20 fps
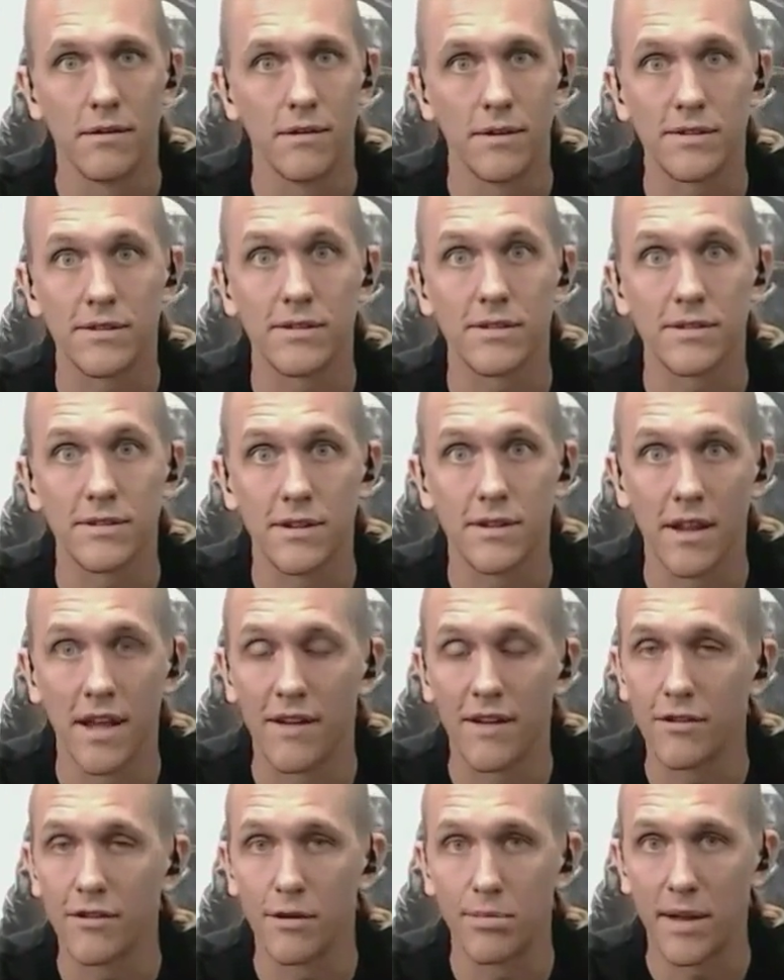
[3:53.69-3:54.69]
this is still a
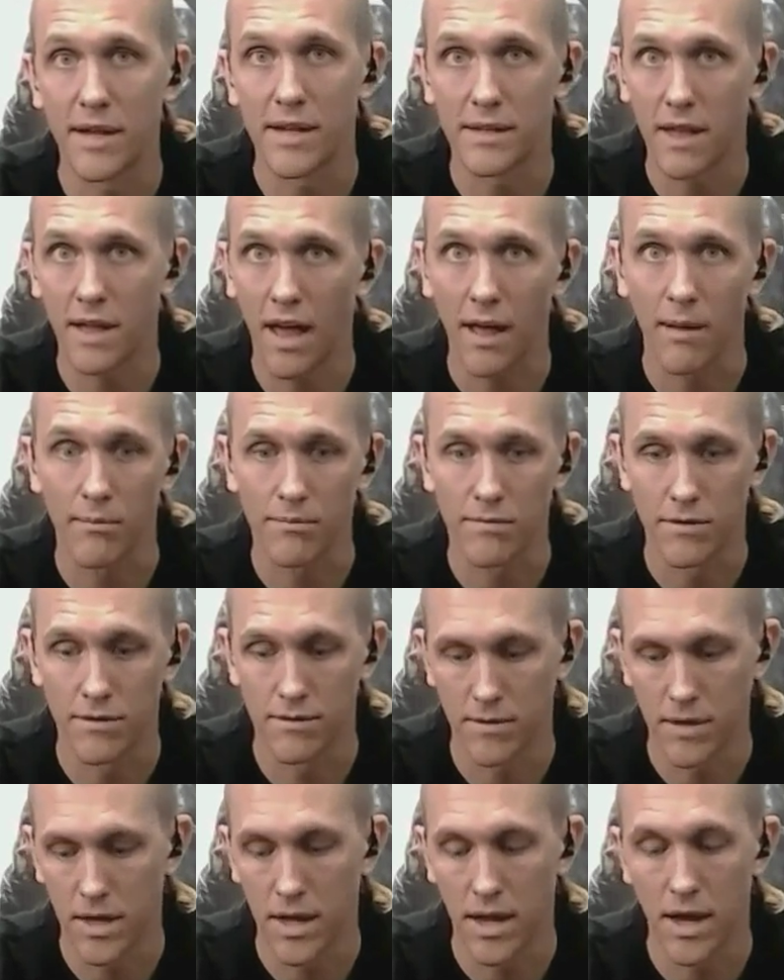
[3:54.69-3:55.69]
heavily played game.
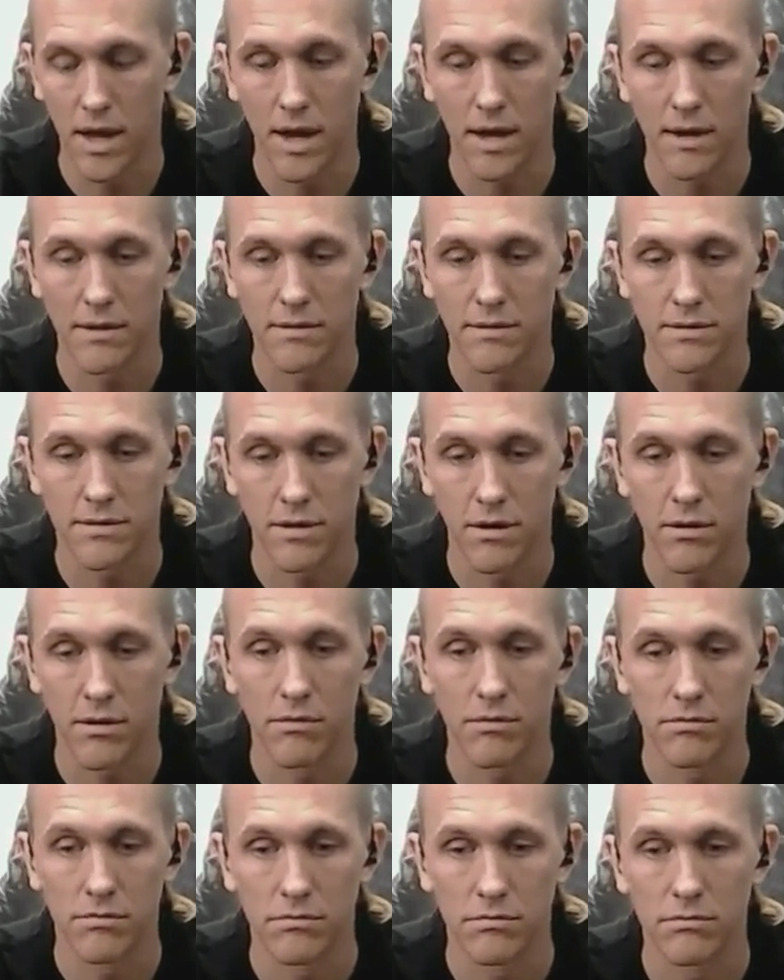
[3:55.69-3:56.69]
And
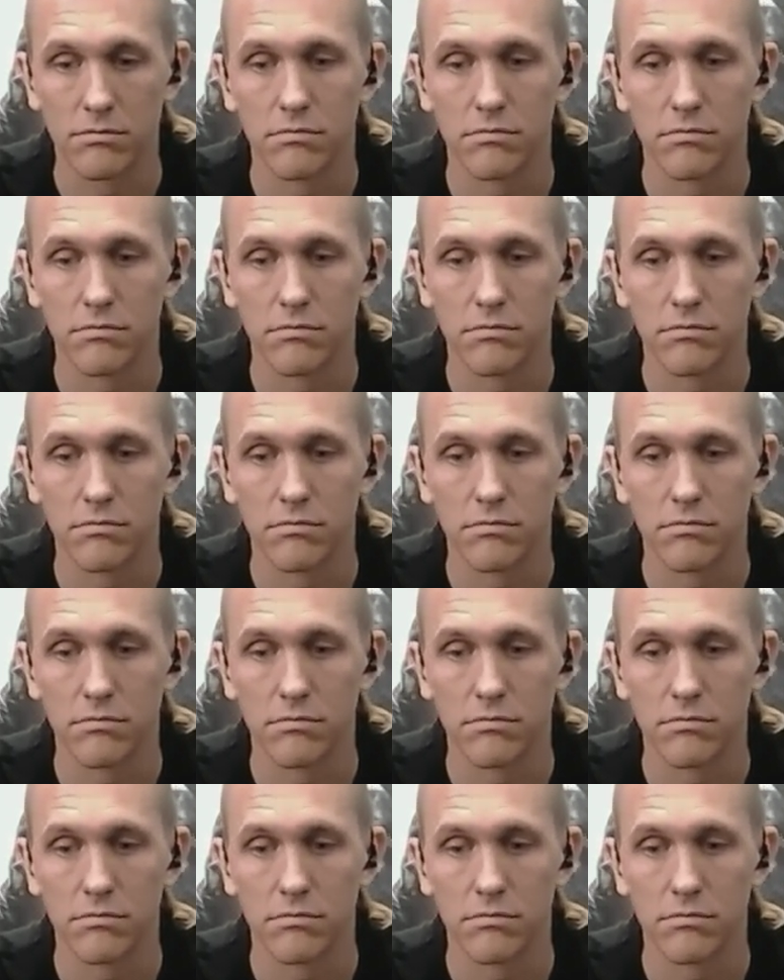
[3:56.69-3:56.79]
so